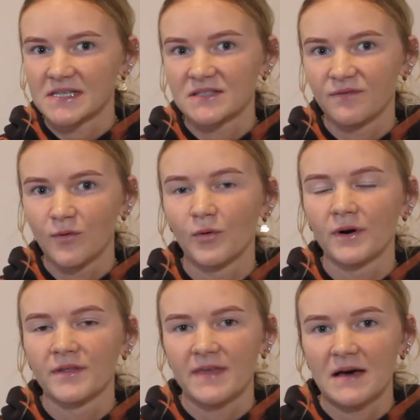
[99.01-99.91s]
It's
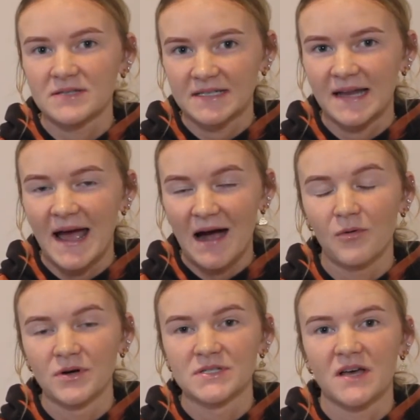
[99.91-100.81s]
4,000
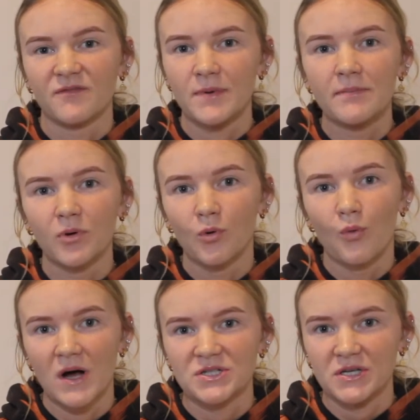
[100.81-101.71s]
hours of people
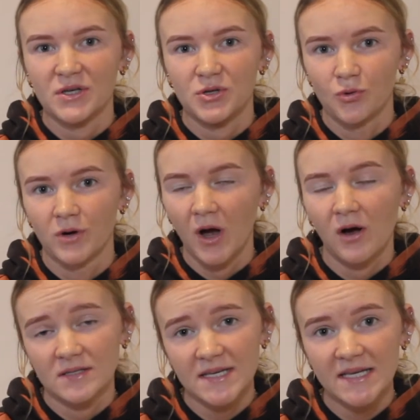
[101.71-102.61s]
watching your
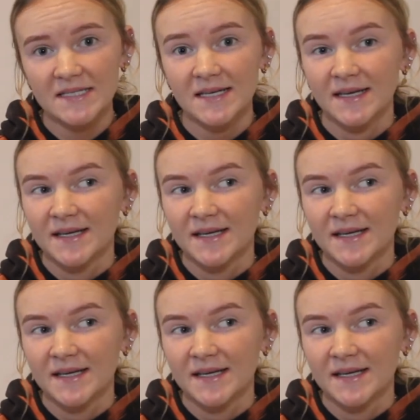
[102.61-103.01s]
content.